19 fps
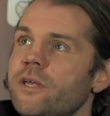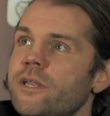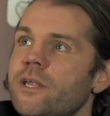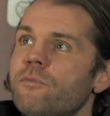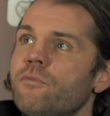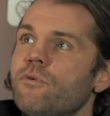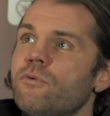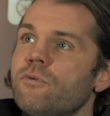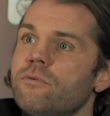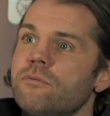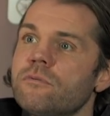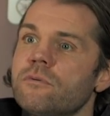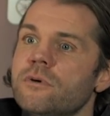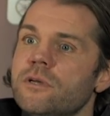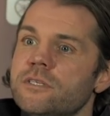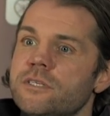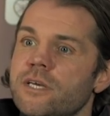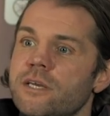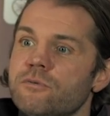and then we'll
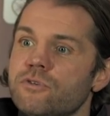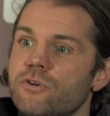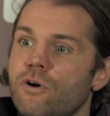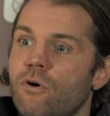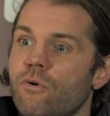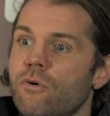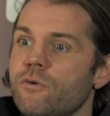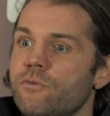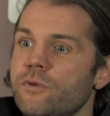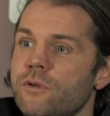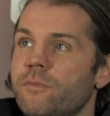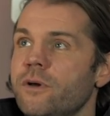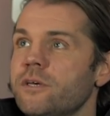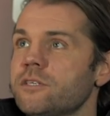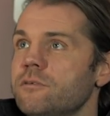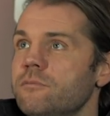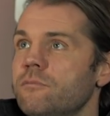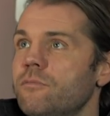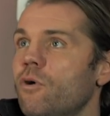at times alter wee
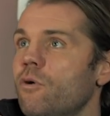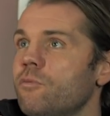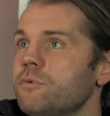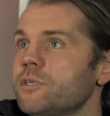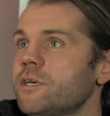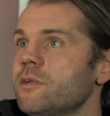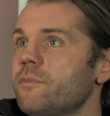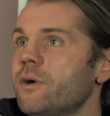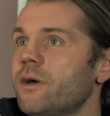bits and bobs there,